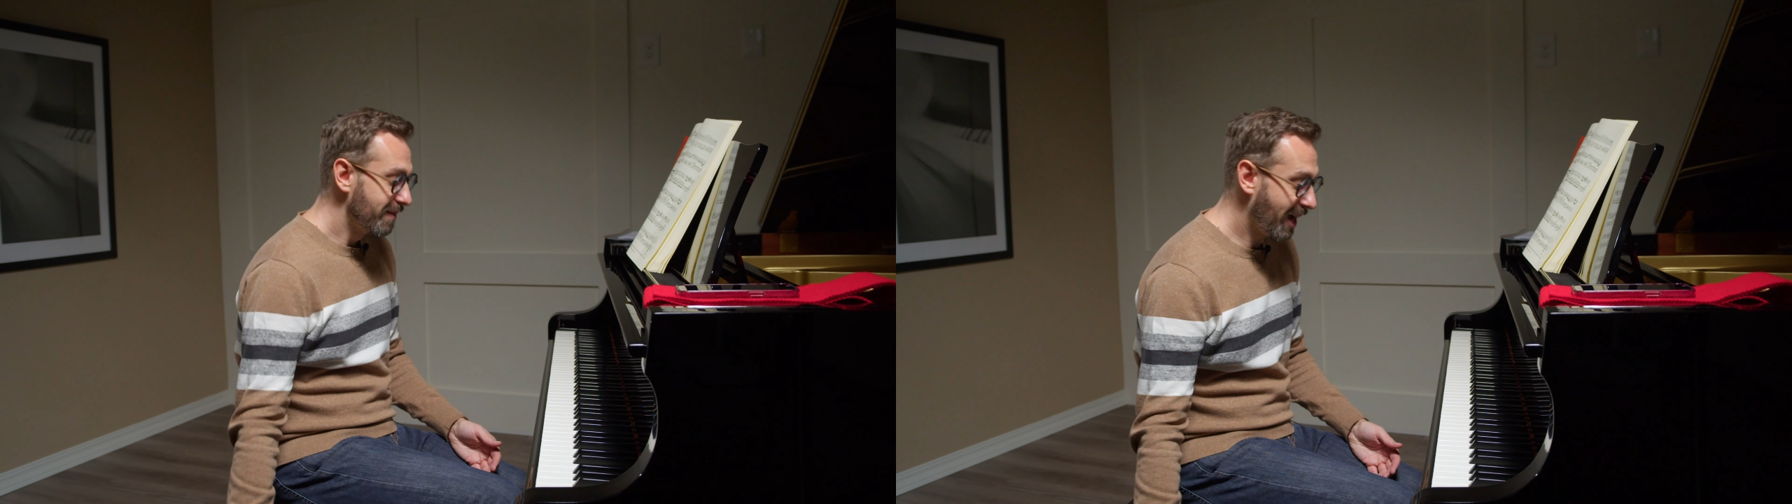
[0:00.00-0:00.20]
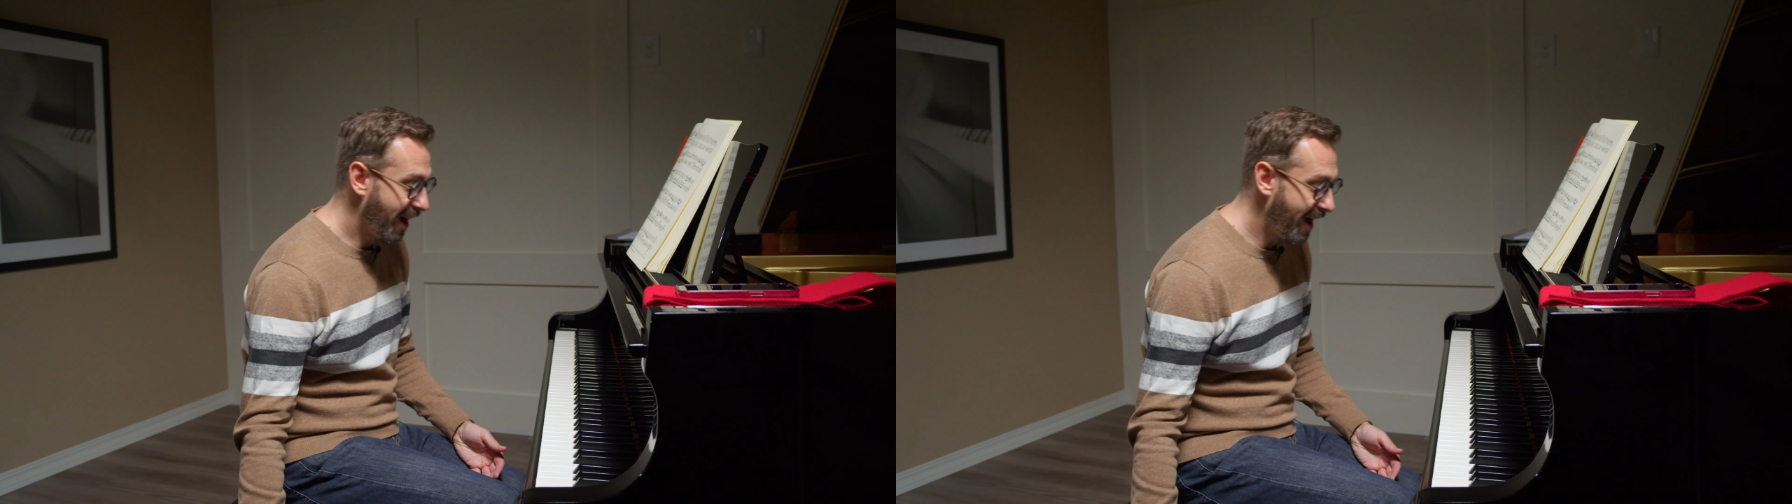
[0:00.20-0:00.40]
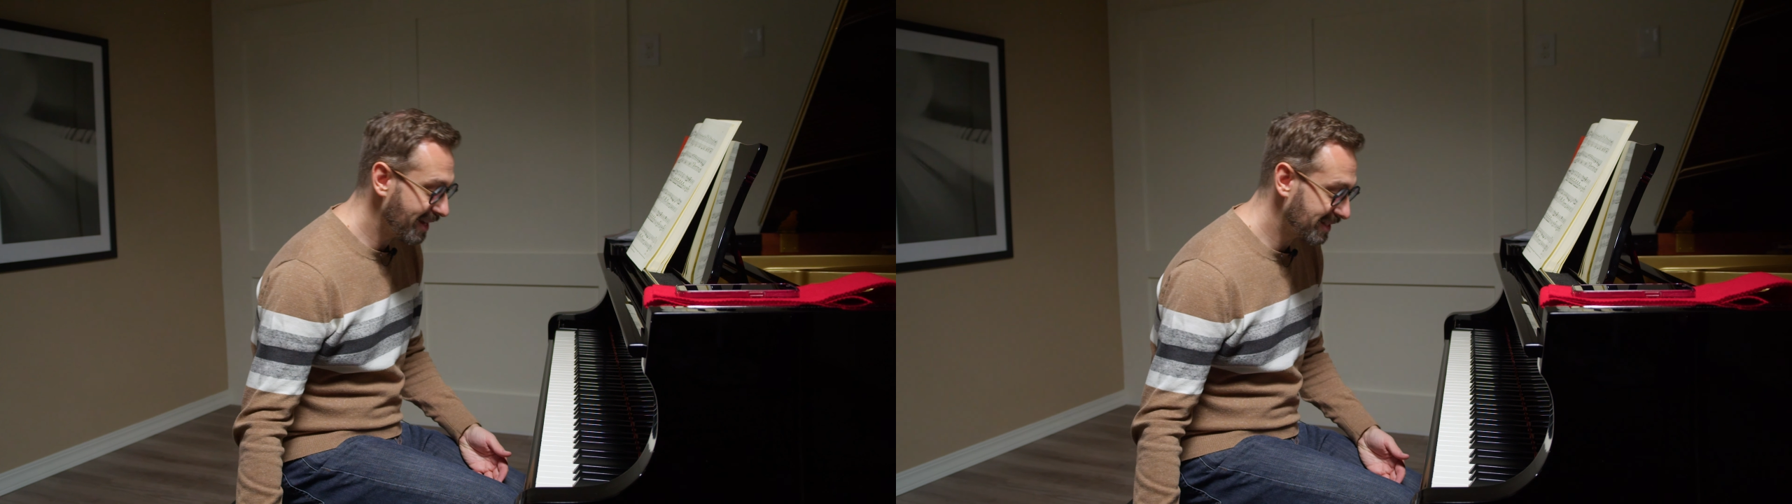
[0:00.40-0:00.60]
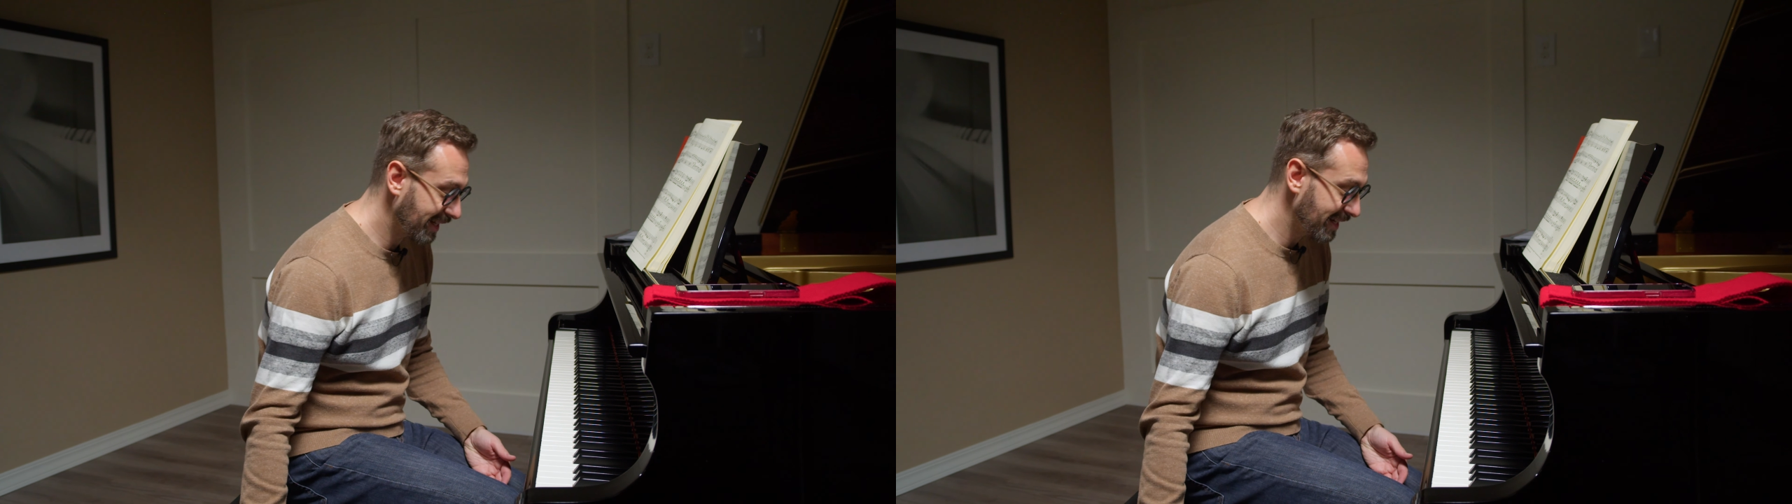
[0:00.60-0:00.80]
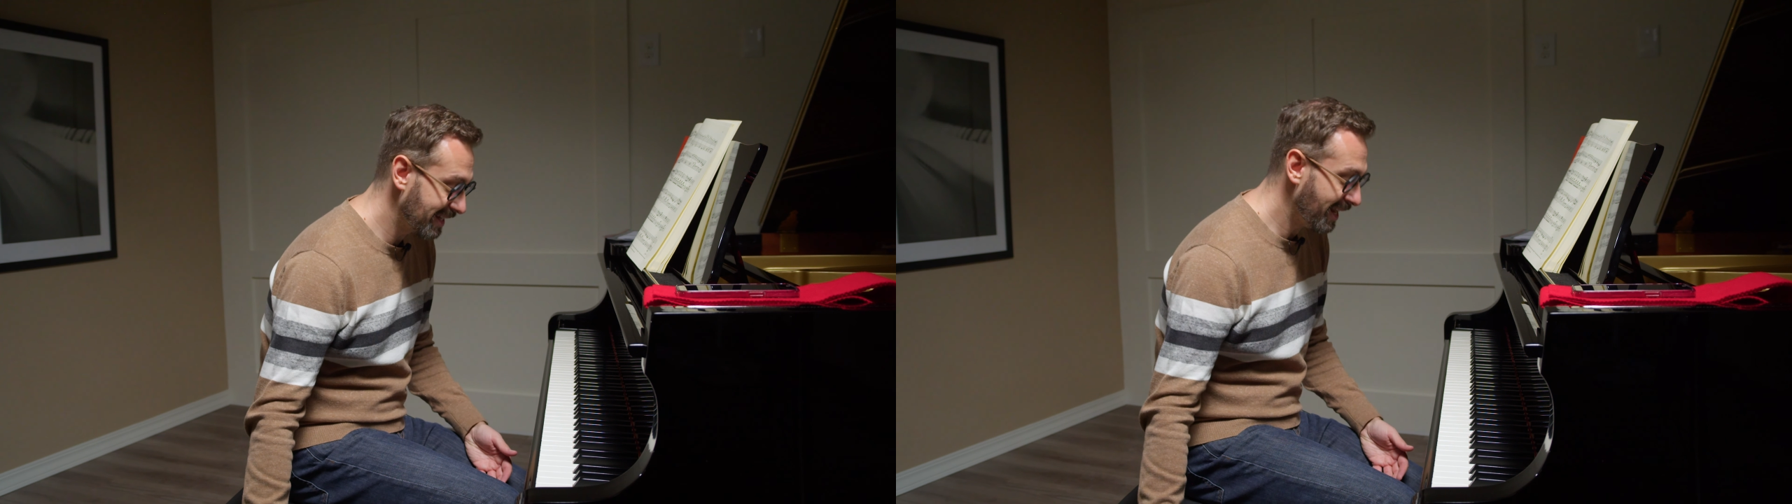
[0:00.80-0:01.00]
The highest
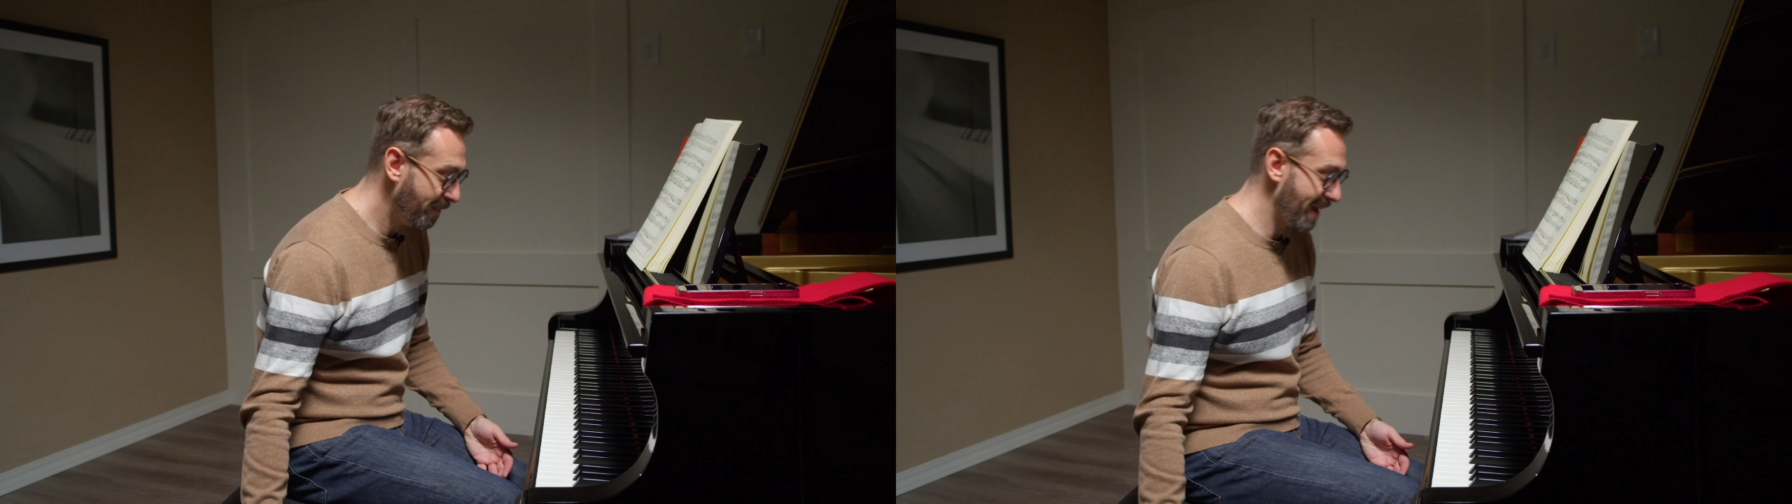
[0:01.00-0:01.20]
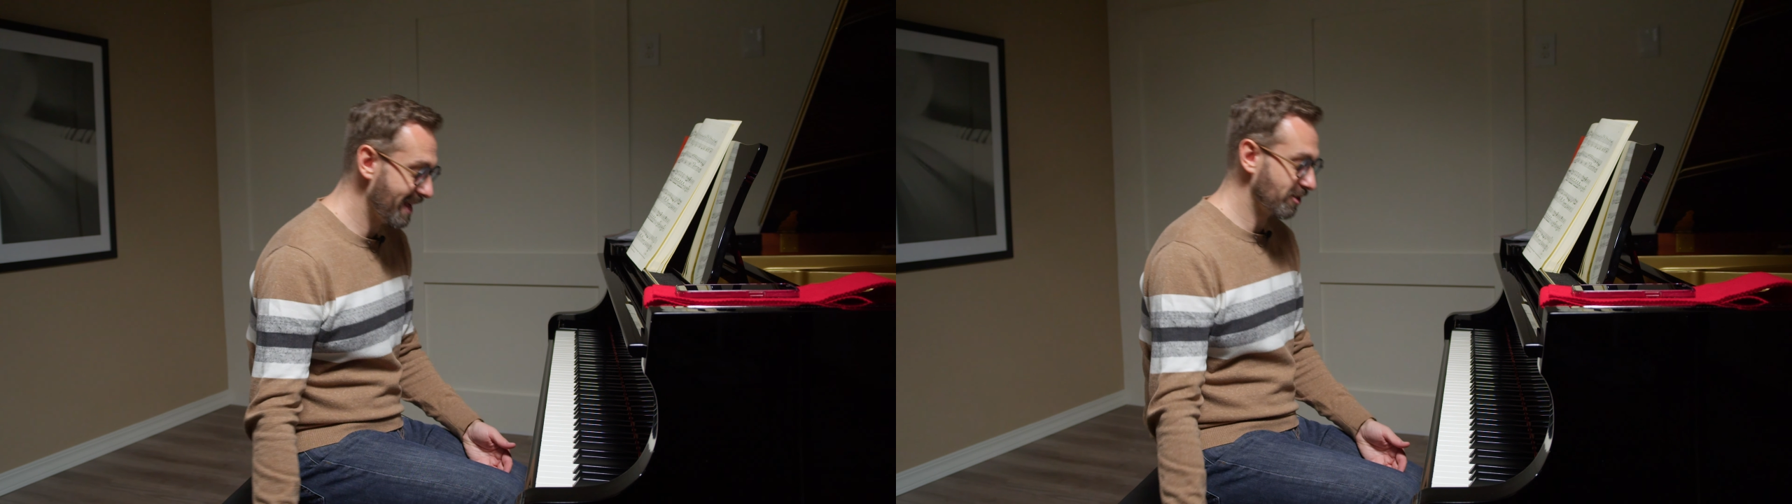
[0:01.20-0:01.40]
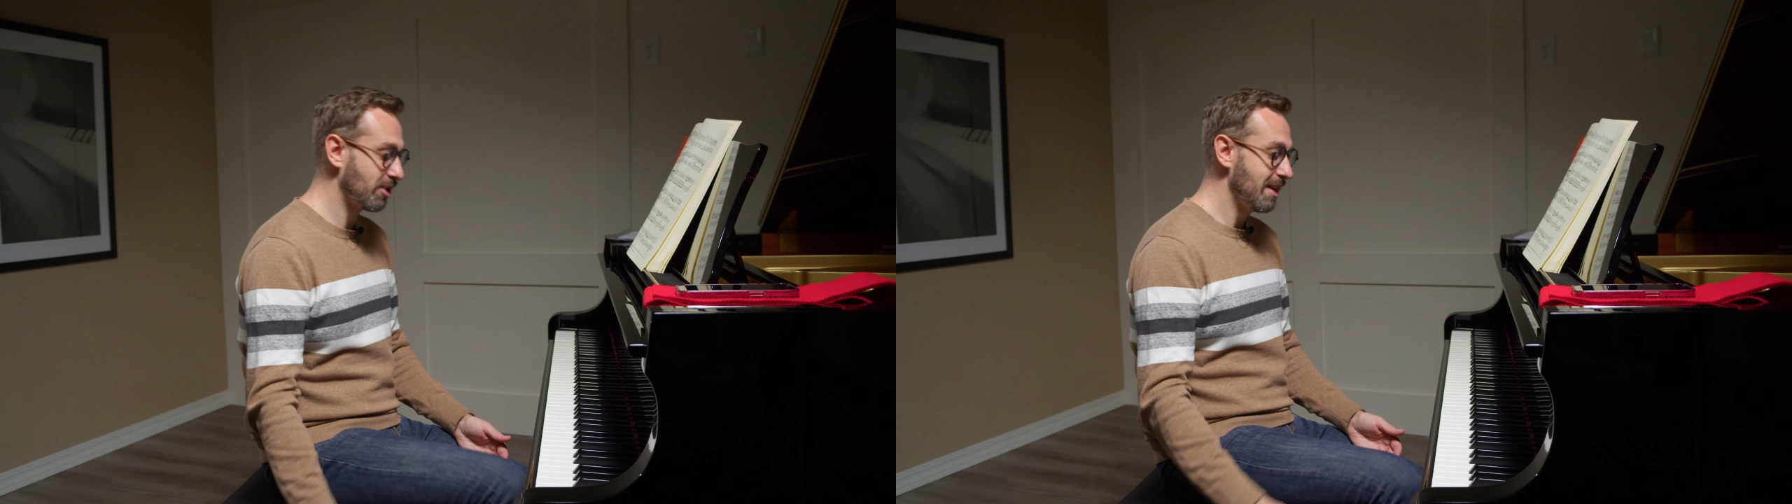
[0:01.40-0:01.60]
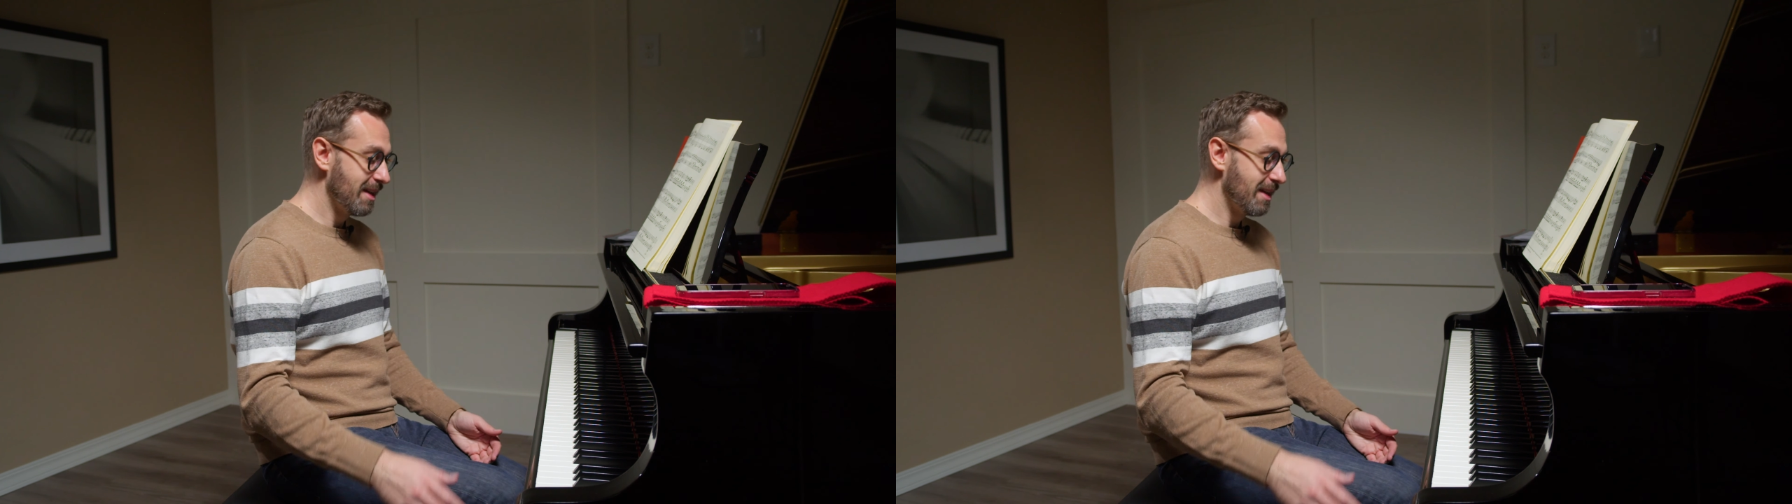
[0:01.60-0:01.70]
I can get a bench